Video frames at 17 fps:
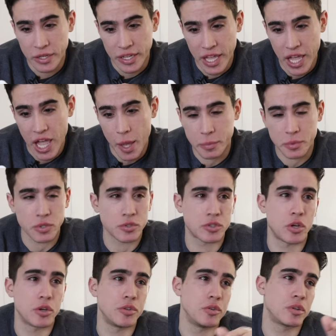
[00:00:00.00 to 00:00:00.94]
capsule,
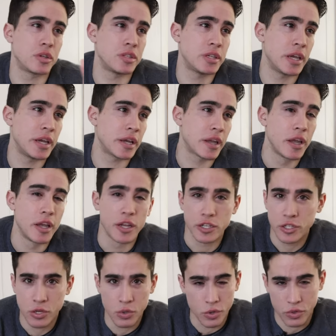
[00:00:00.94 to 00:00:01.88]
so you could take
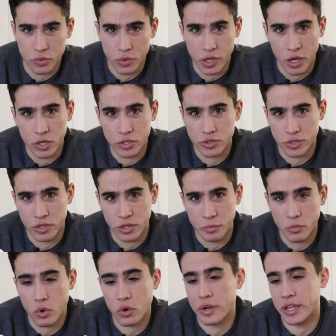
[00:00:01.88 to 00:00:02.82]
two or 300 in the
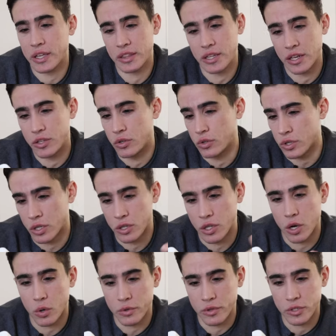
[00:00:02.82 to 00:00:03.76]
morning, and then you can
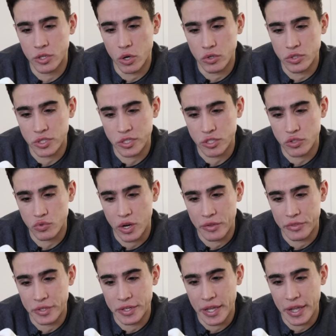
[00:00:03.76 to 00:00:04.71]
lower the dosage
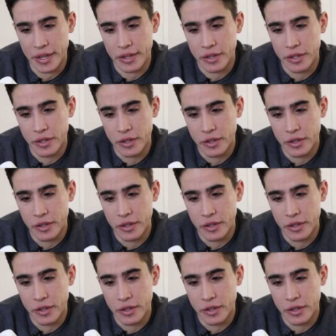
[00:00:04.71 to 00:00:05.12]
throughout the day.